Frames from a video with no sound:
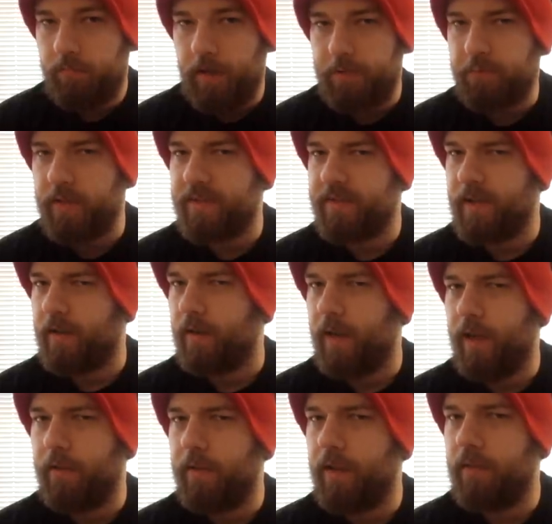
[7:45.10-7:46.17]
That's what they said
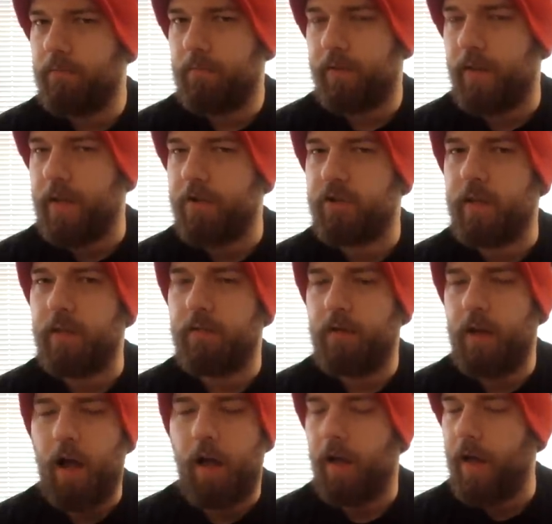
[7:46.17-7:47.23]
at, on the e
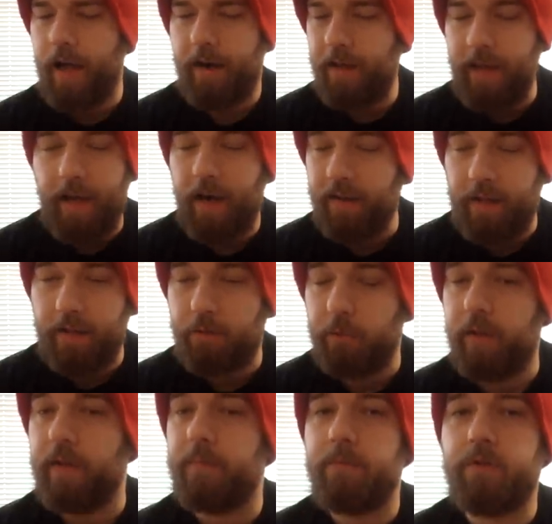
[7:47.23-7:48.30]
uh, at, at
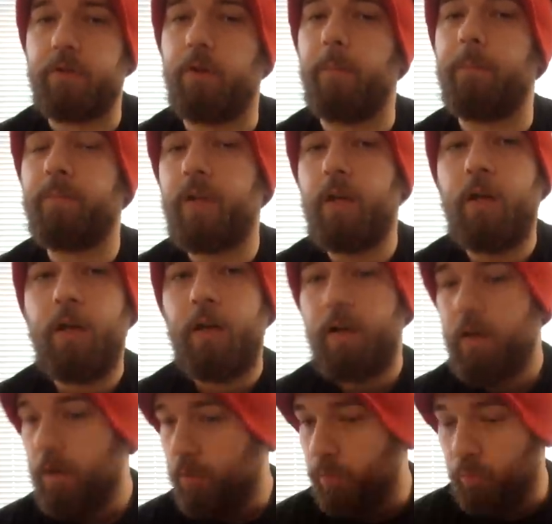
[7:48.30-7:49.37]
E3. So
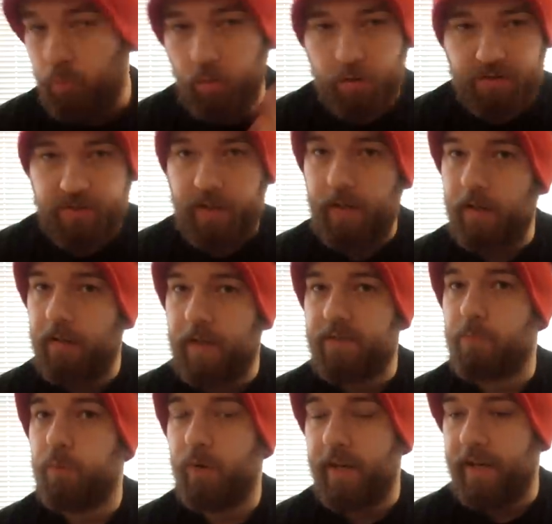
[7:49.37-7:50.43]
we'll see.
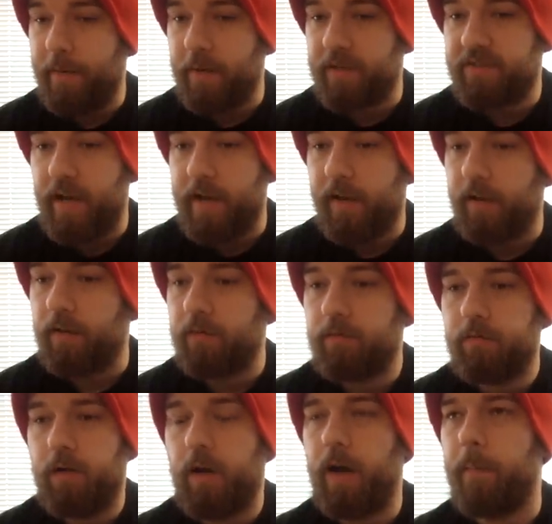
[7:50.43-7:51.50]
That's pretty damn exciting.
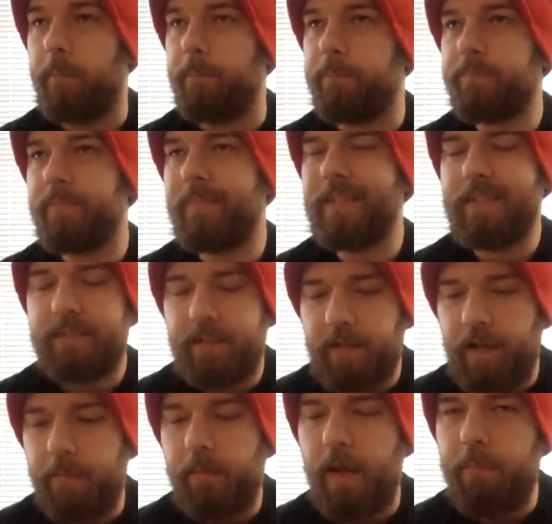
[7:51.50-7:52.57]
Um,
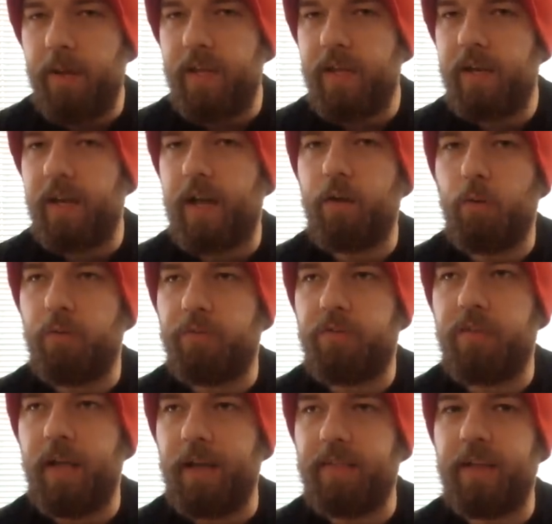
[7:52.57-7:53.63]
in my opinion, I don't
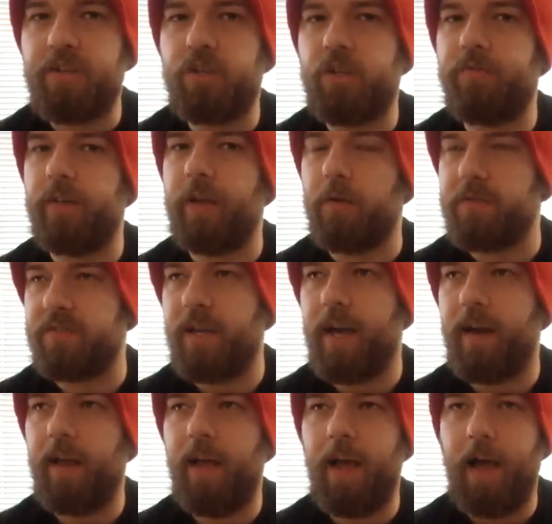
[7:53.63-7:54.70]
think they should have announced
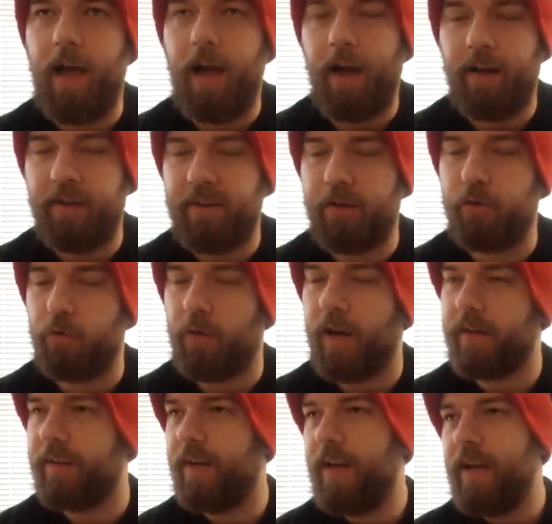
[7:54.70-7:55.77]
that on Nintendo
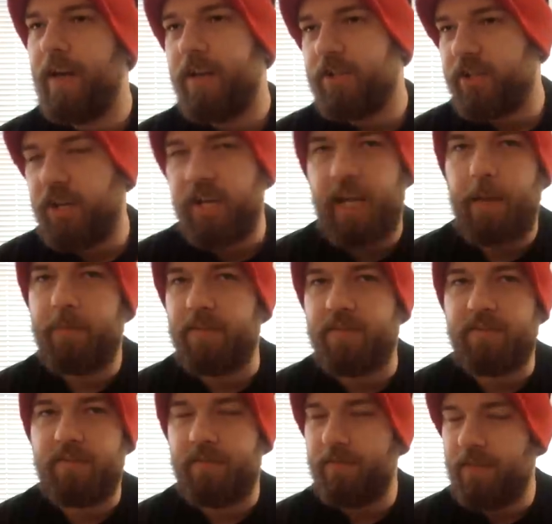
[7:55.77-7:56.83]
Direct. Should have kept
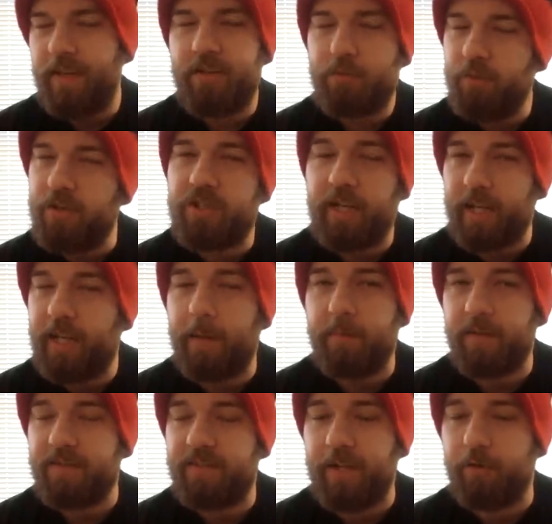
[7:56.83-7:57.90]
it. They really should have
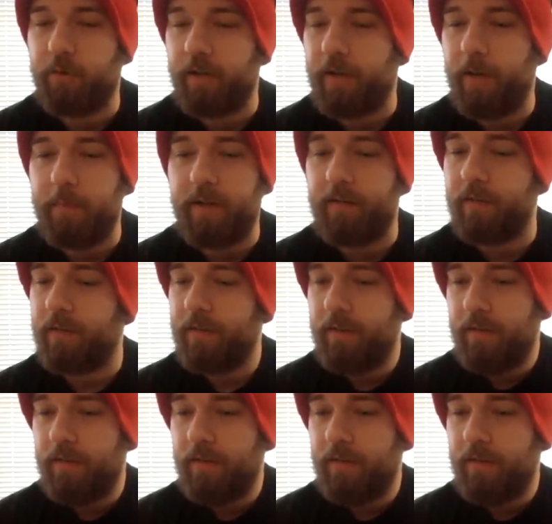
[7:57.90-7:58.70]
kept it secret. I mean,